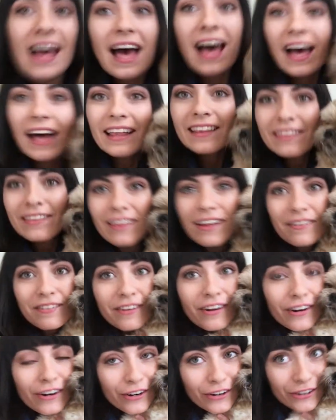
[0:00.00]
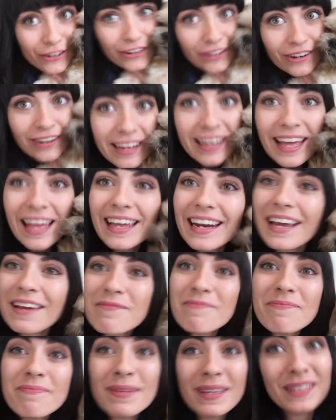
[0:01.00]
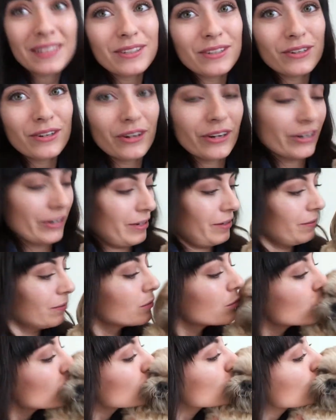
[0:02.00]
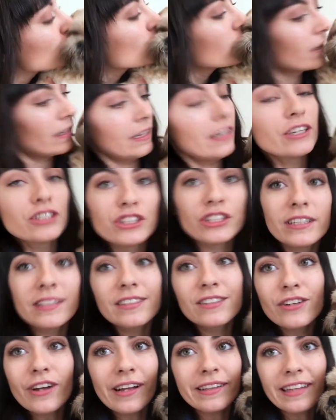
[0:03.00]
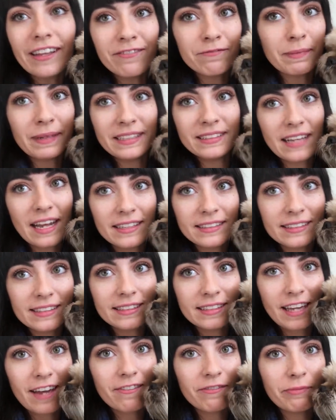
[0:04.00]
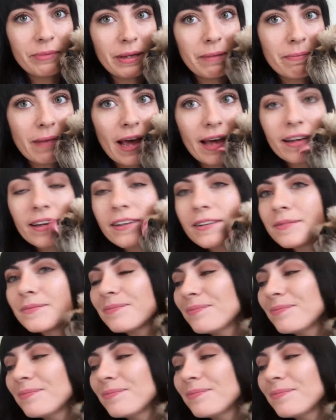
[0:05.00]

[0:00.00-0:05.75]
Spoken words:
I love her and I missed her. She has not left my side since I've been back.